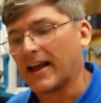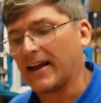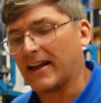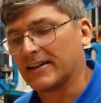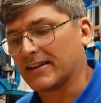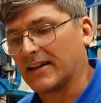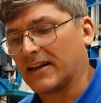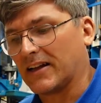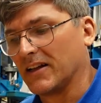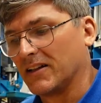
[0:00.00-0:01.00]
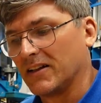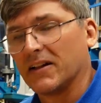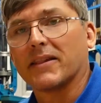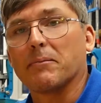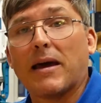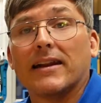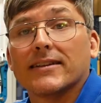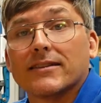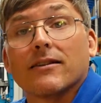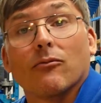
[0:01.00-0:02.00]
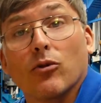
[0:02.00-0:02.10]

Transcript: and the pellets